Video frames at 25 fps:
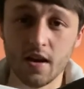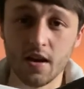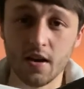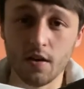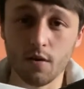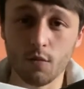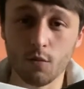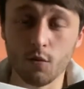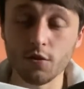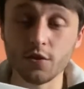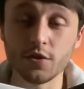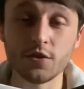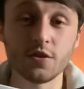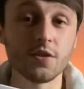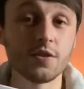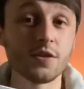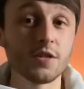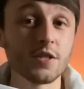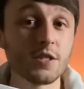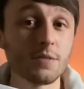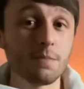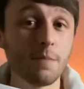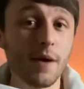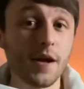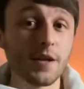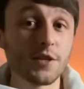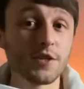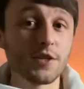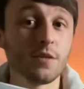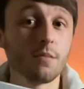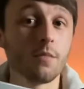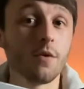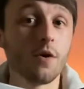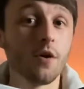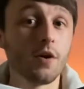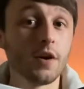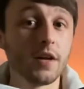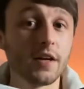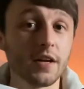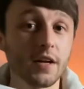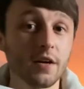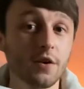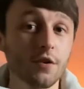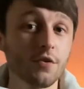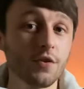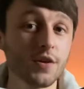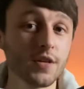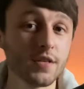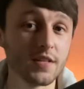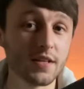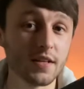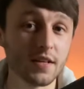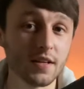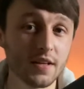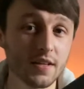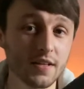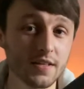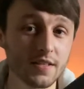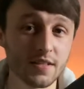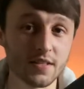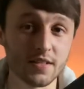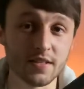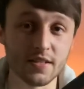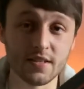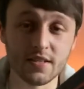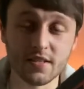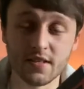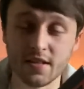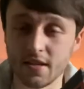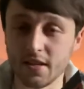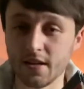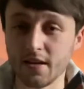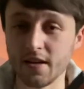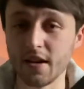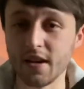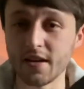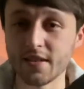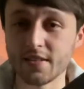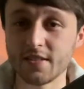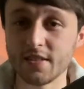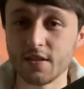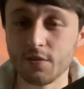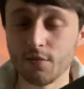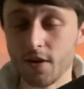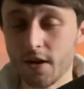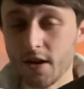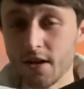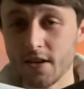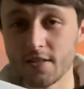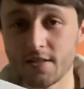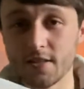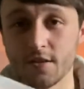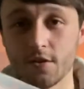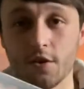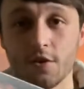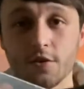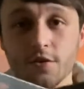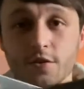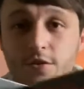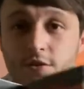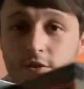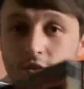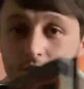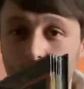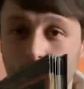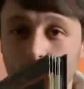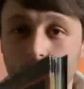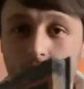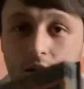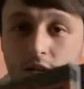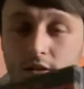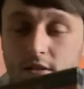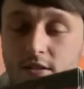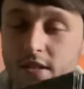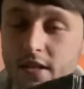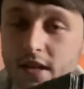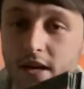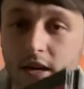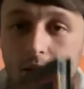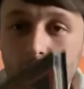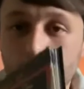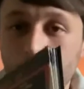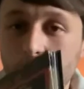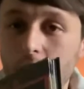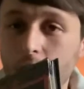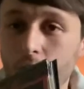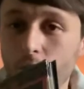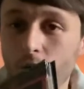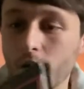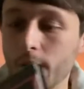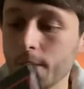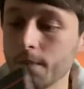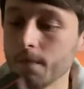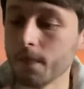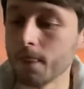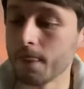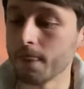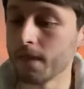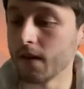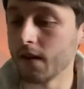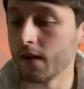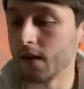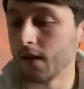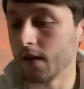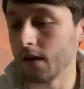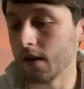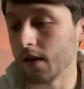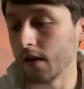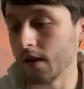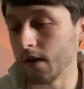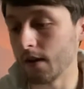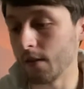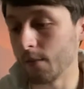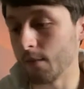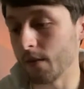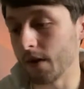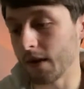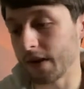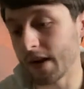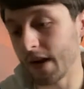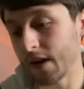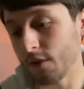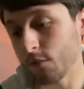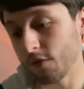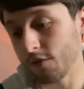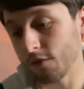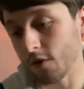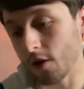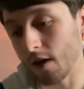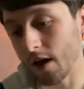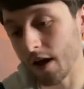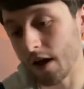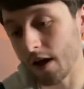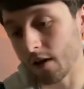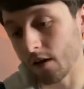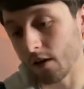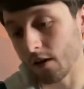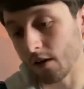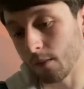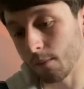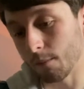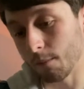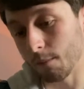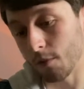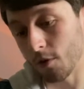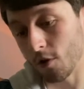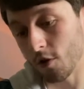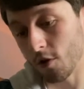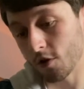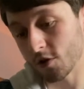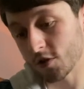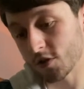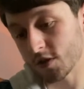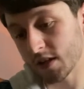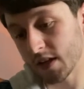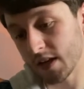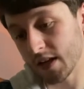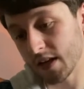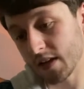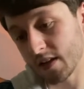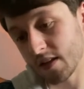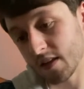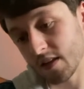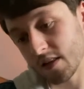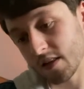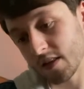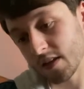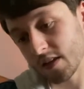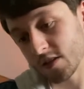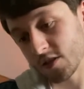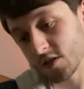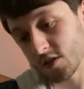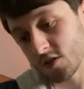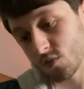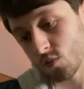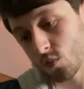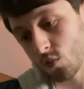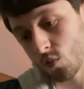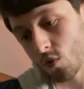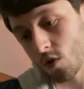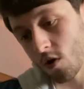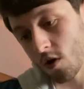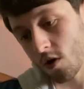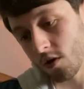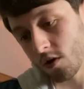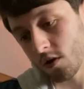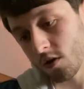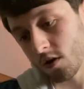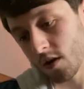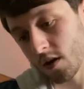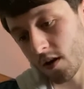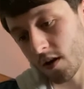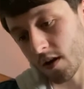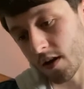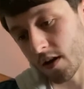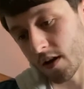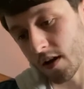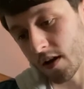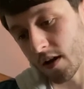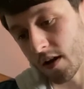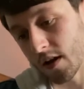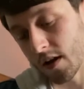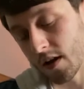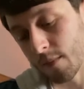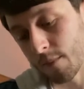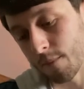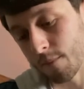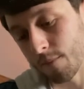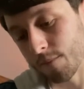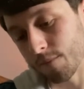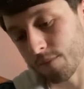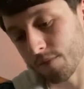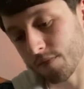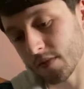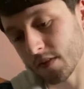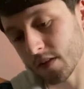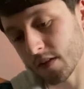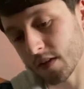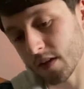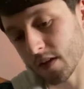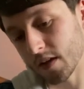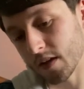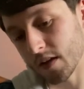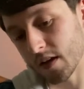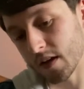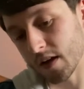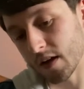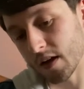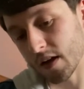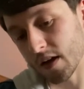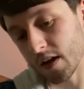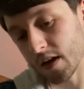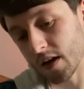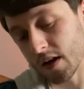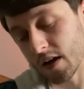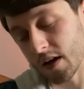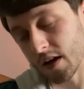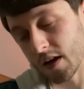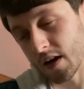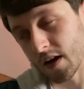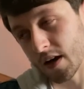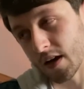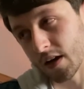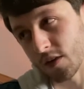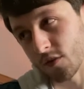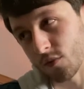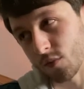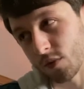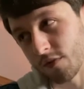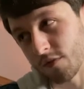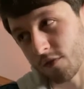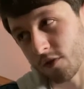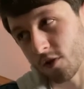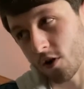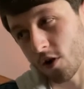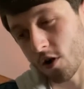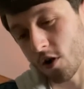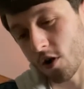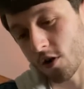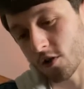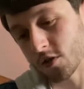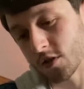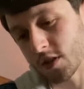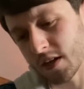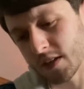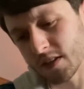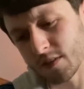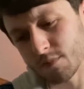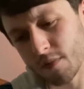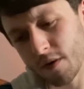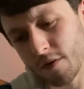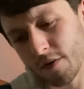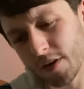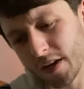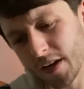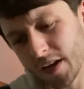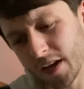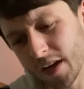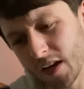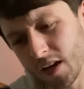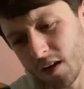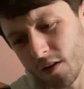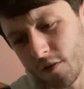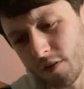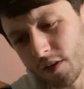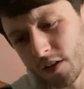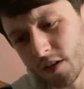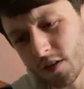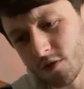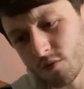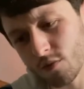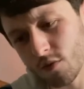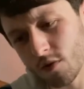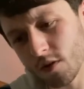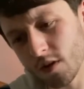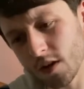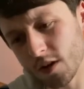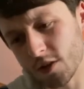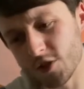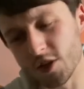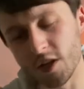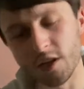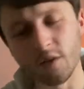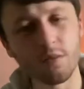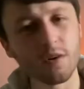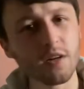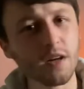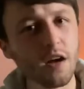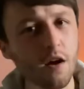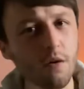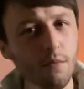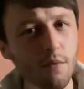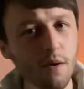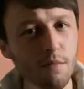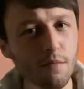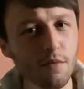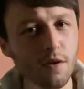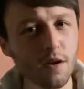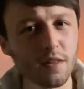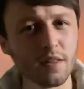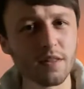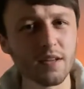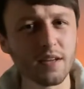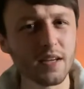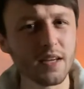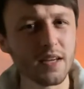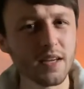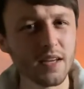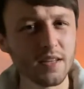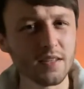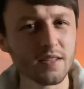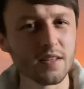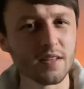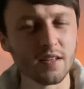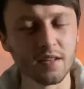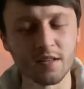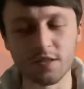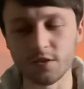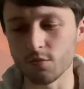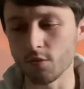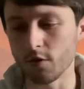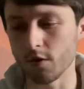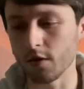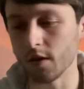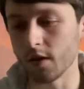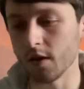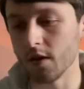wants to dispatch them all in increasingly sadistic and nasty ways in order to gain power. Again, we've got Hal Borsk in this one. And we've got, is Beric Kayler in this one? I genuinely can't remember. I think he is in this one.